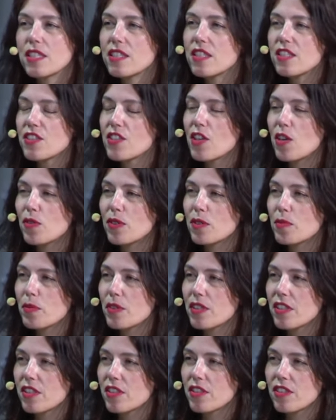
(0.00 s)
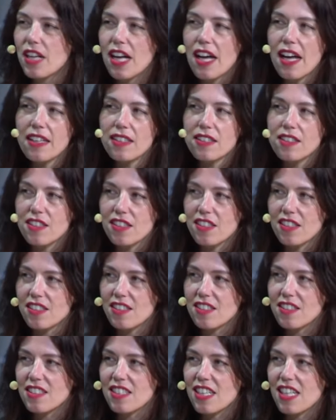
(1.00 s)
this is not what political ads
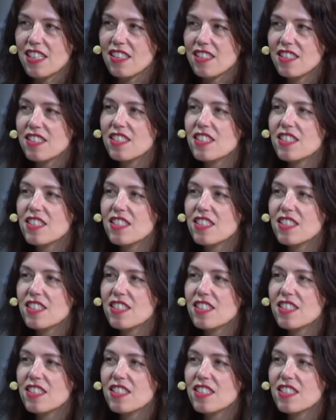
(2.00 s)
are these days.